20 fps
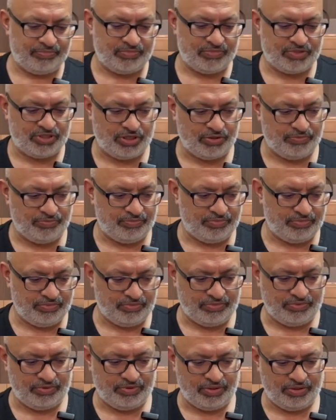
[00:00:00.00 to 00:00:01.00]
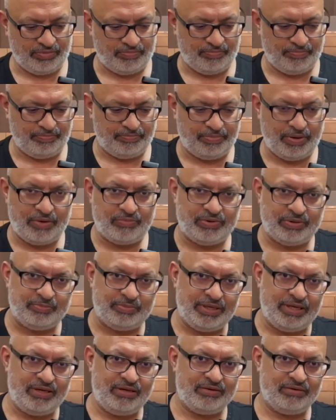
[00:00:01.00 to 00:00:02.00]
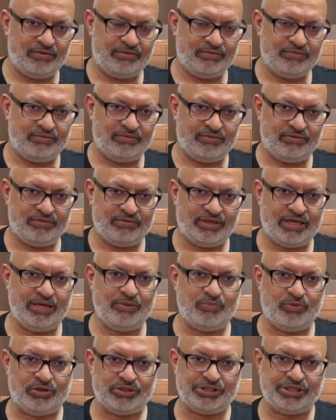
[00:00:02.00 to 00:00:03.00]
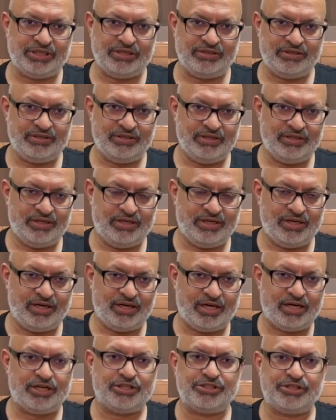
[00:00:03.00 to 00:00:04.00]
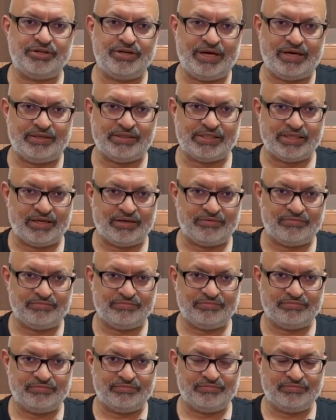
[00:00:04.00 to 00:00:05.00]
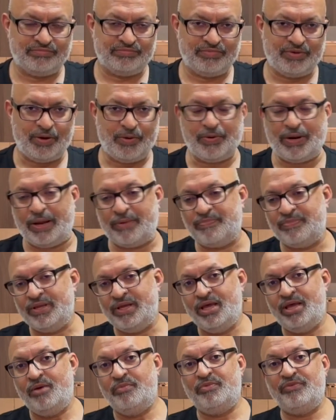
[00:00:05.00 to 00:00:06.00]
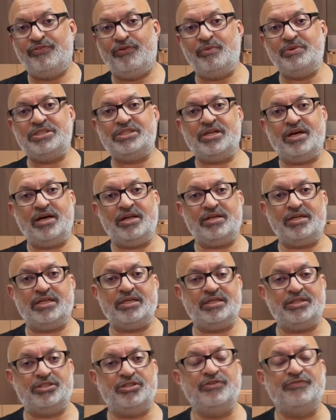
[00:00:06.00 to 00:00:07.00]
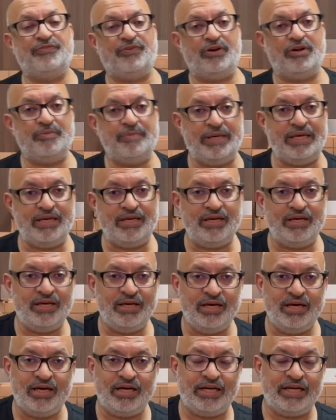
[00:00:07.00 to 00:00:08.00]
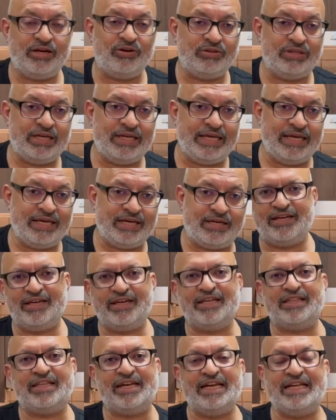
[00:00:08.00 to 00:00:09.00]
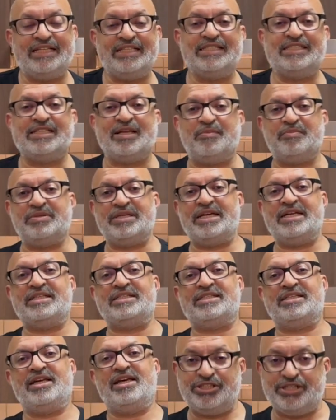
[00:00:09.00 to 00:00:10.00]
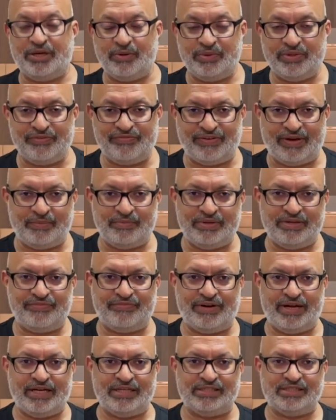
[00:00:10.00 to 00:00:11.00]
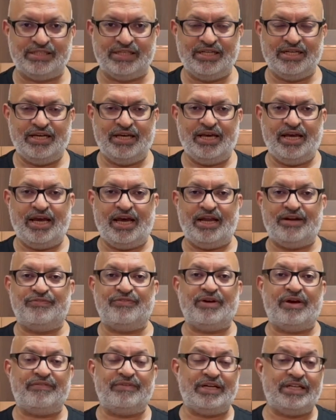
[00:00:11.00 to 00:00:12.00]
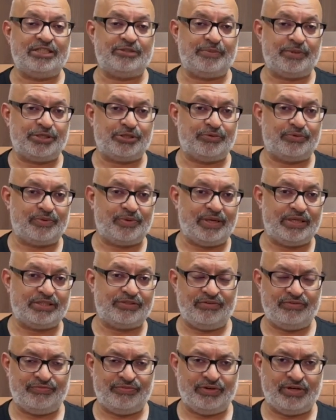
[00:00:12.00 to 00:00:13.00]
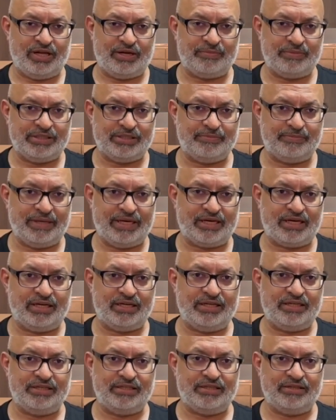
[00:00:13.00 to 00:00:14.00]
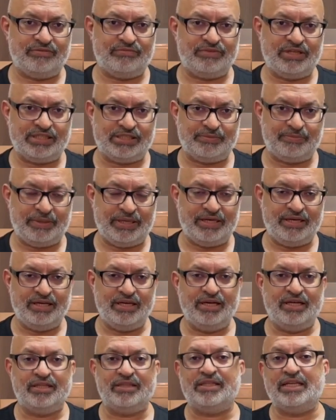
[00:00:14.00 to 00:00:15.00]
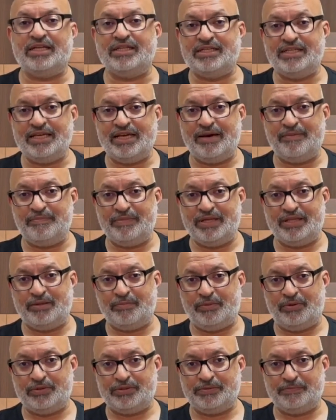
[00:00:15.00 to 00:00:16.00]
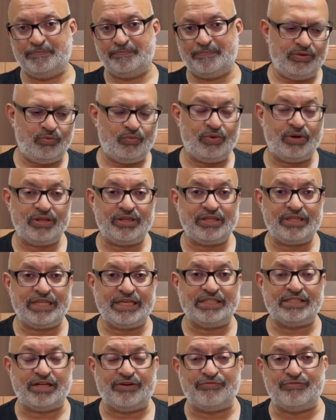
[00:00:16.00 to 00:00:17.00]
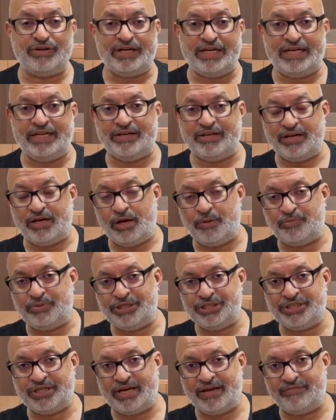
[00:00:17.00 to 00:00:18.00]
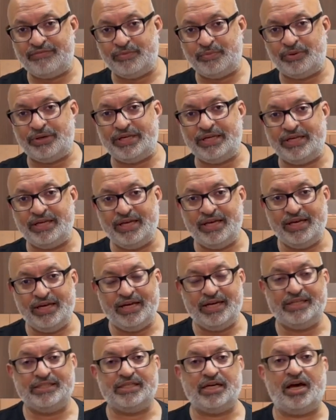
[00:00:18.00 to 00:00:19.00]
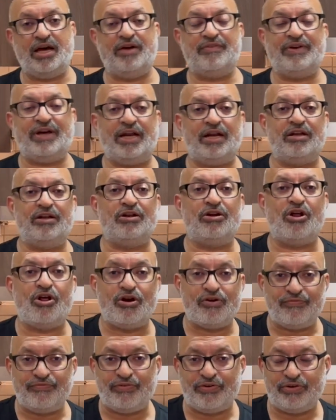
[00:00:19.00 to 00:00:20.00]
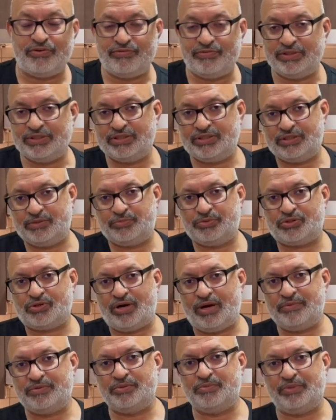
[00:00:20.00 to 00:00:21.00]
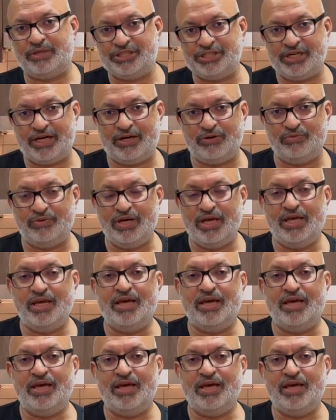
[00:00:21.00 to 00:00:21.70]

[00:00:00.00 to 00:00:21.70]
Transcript: So bear with me, keep watching, and I'll show you how it's done. Okay, before we start, do follow me, click on the link, get the latest updates, share with your family, friends, and if you have any special requests, if you'd like me to make a recipe, then DM me in the bottom. One of the things I really appreciate, everybody, is that I've had a lot of followers subscribe to my channel.